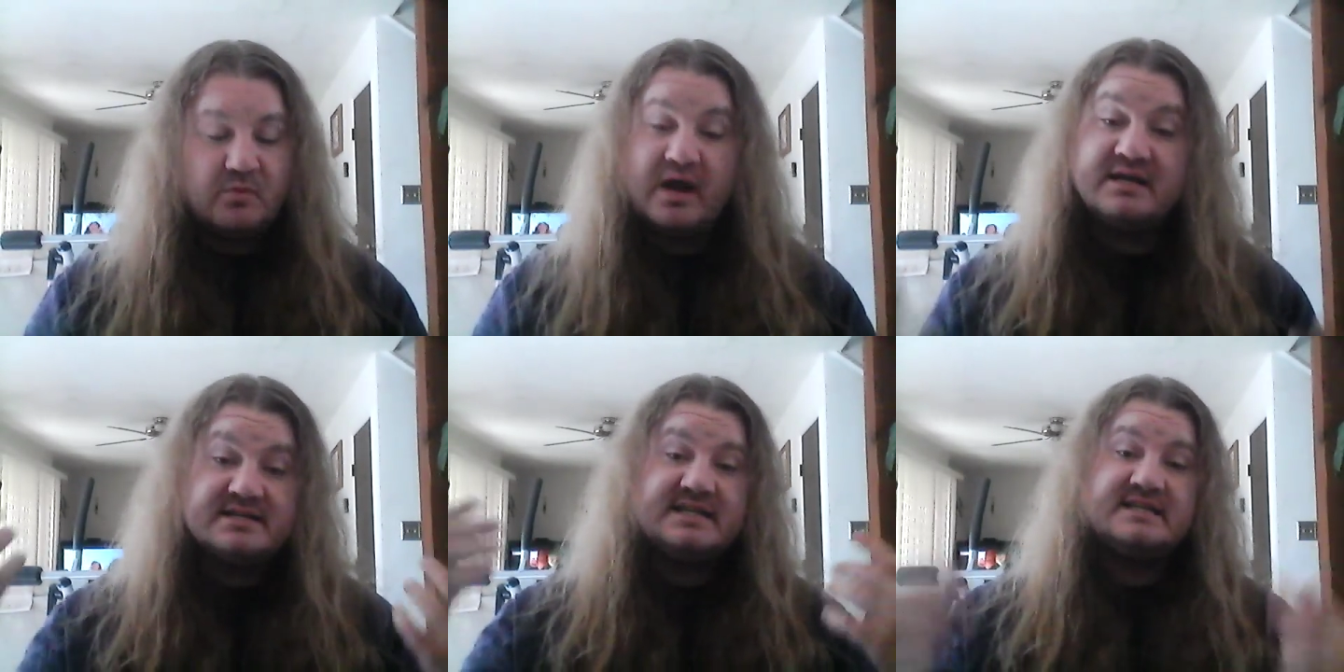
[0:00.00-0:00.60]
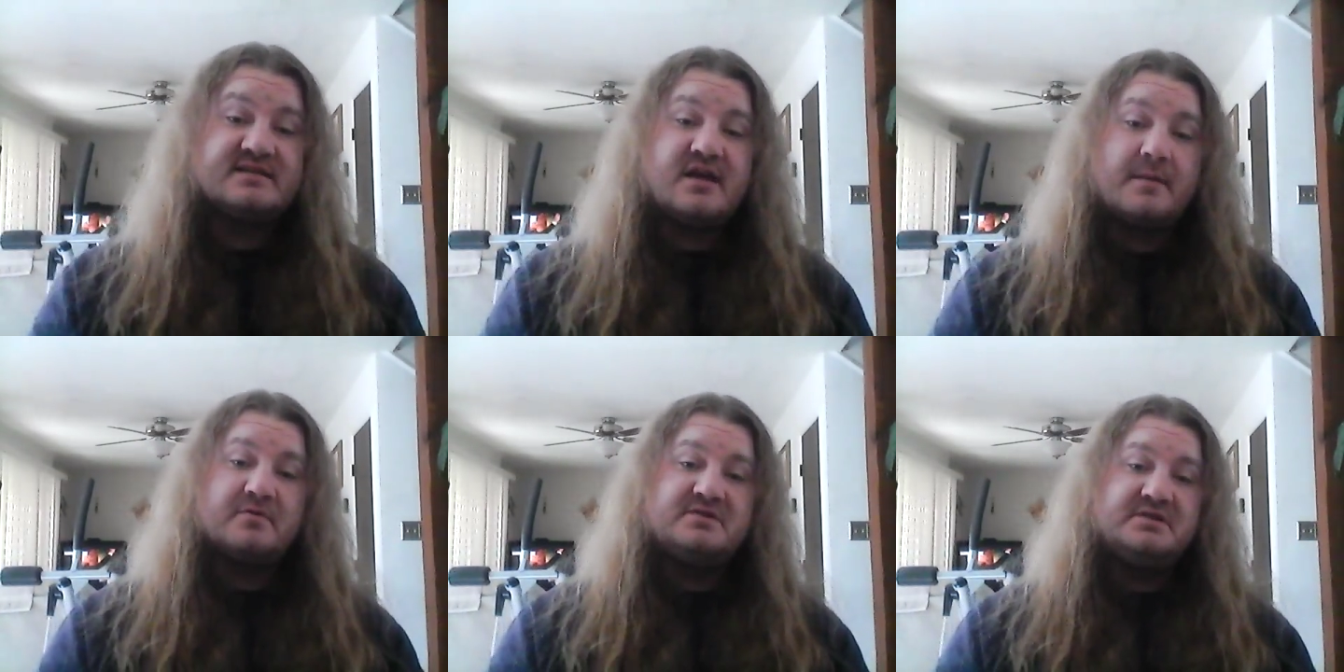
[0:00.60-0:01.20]
Randy sees his
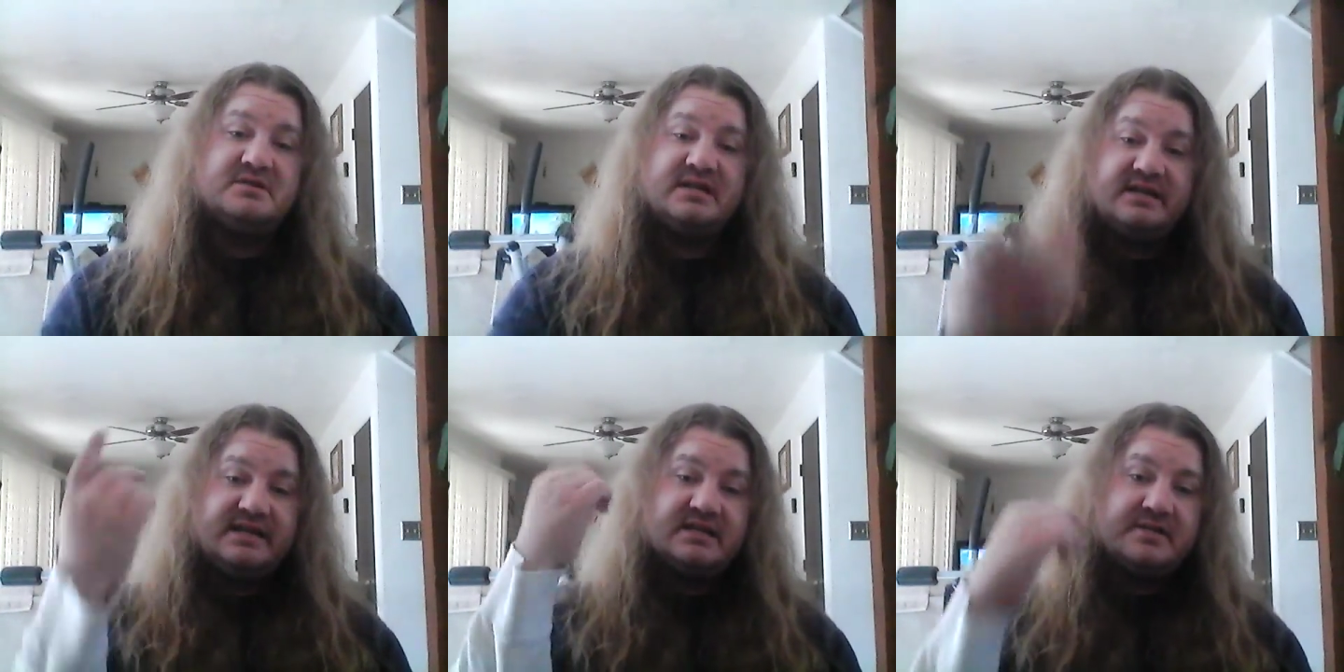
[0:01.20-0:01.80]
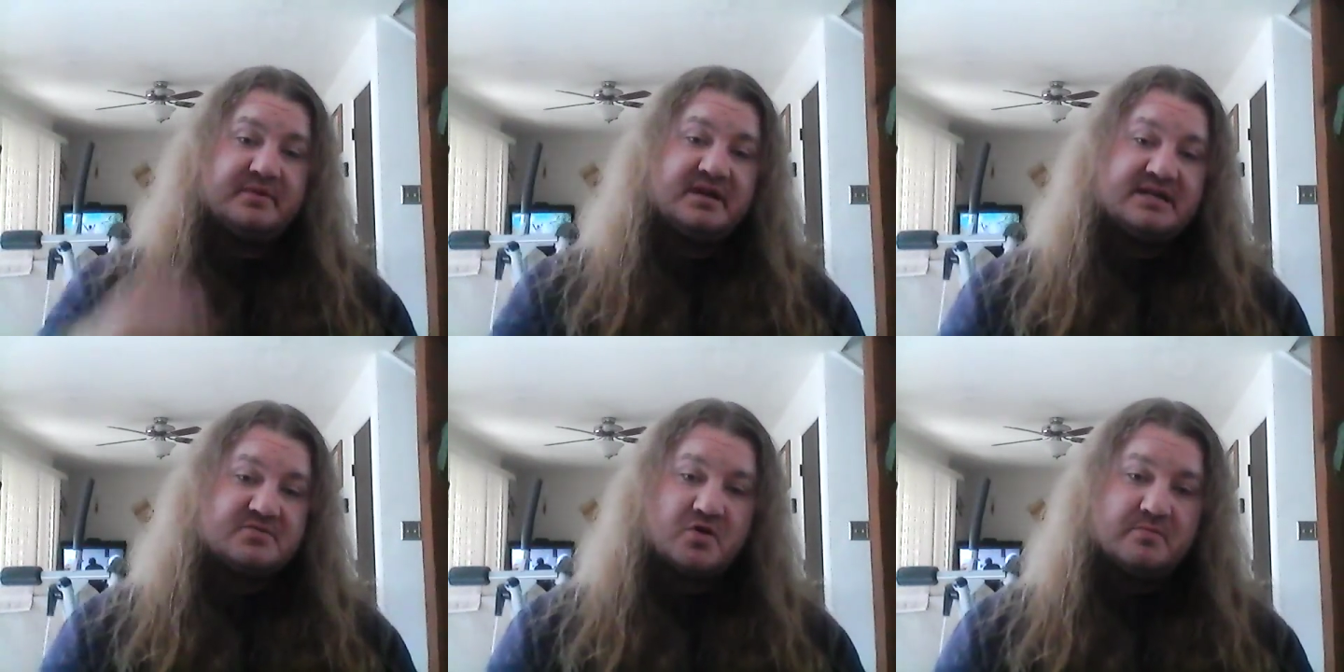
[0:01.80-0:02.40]
opportunity and he eliminates